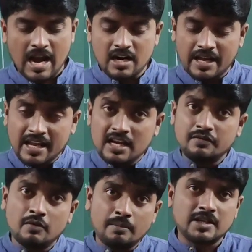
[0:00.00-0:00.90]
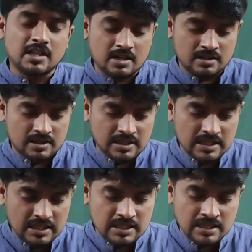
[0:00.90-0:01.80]
and again if you measure
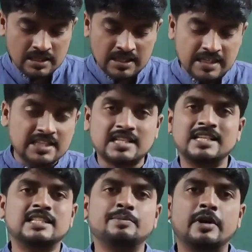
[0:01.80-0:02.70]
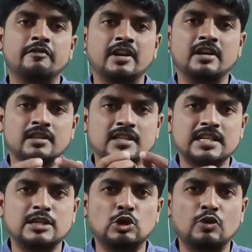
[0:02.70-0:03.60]
the distance between the
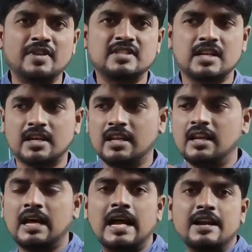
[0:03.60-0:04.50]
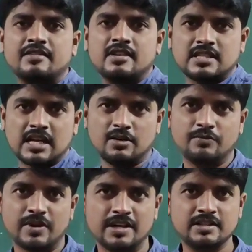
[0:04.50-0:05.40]
center of the circle and the
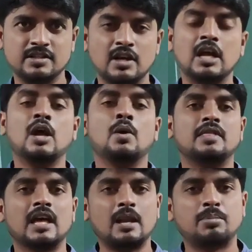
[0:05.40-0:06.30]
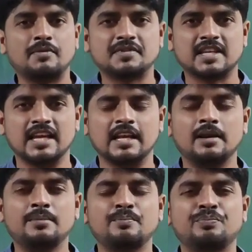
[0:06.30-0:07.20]
circumference with the help of
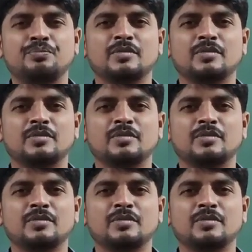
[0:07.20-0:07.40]
scale,